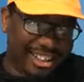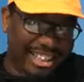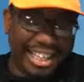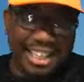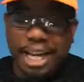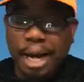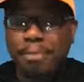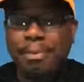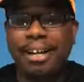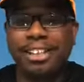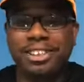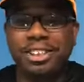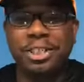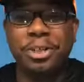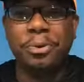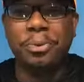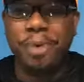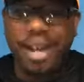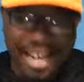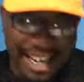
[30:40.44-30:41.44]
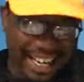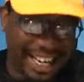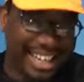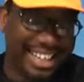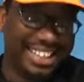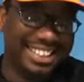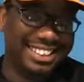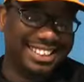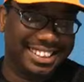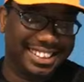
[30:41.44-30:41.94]
They come out to the
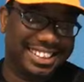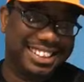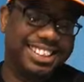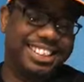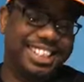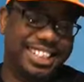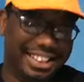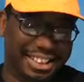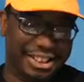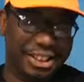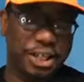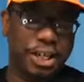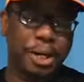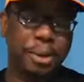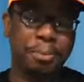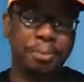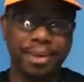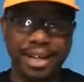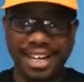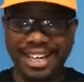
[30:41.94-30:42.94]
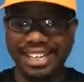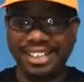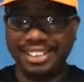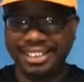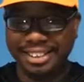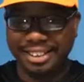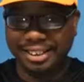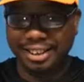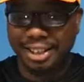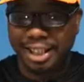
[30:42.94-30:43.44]
weigh-ins, yes, sir.
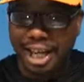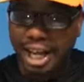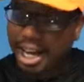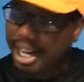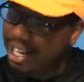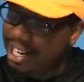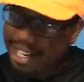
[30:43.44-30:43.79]
But